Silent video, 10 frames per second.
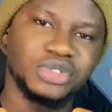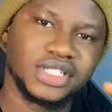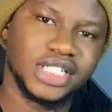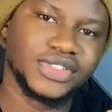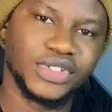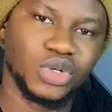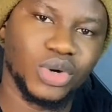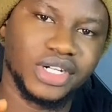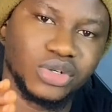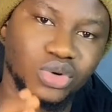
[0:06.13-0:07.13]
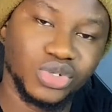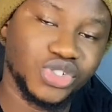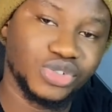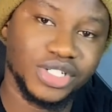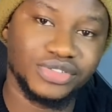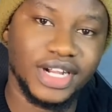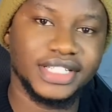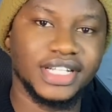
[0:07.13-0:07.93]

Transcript: in today's video we're gonna go straight right